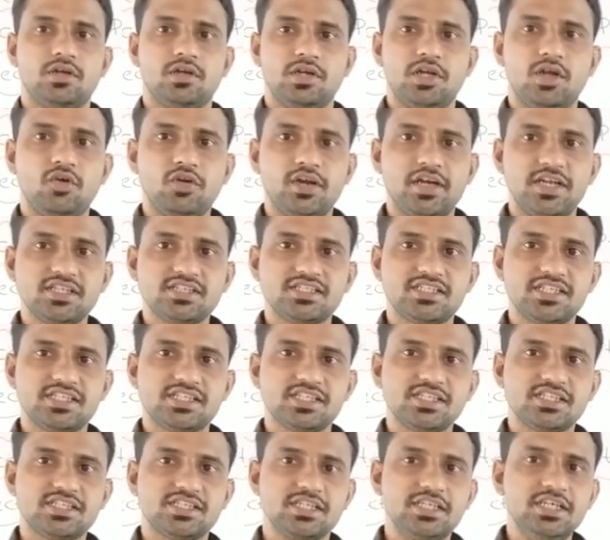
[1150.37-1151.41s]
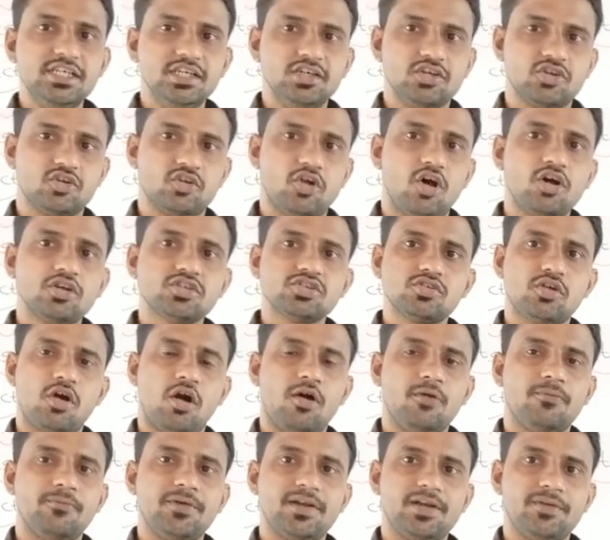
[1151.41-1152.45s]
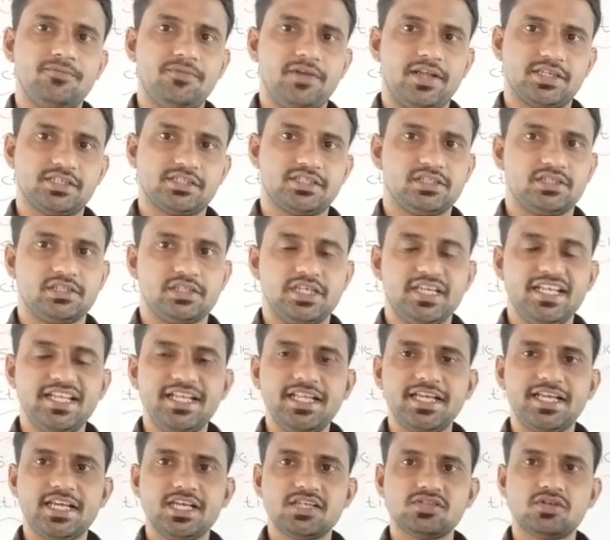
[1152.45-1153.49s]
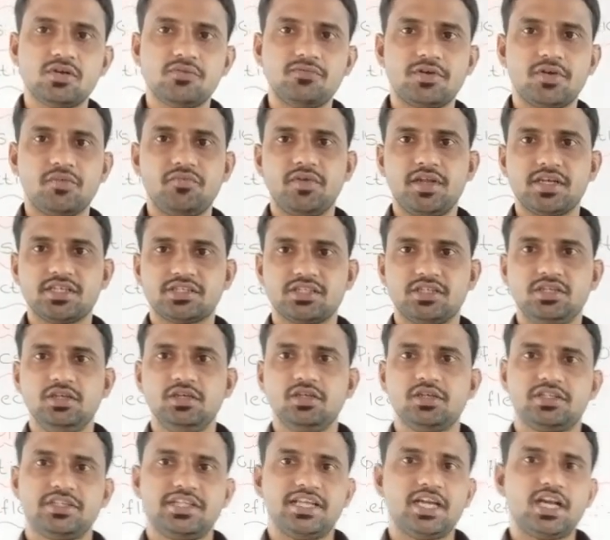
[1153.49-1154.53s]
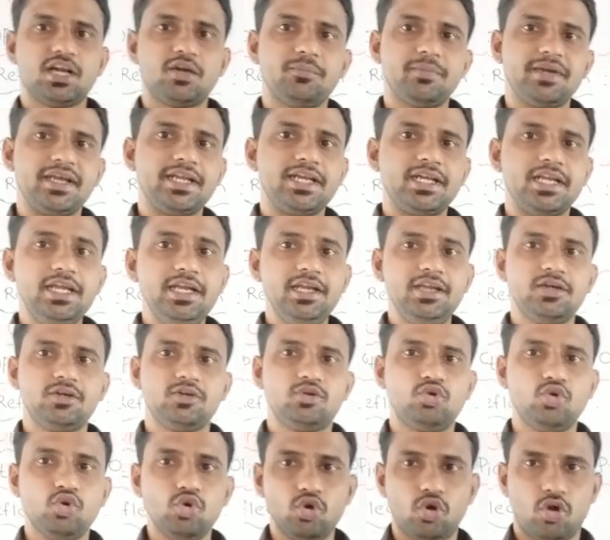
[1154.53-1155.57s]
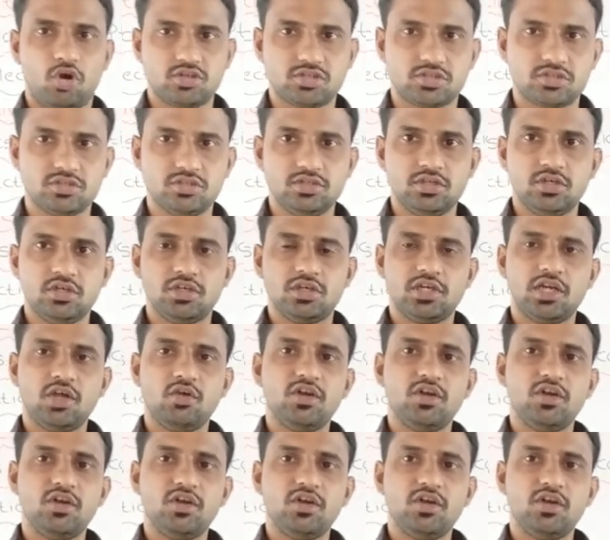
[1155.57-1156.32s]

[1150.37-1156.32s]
Now let us discuss the laws of reflection. In the case of reflection, there are mainly two laws.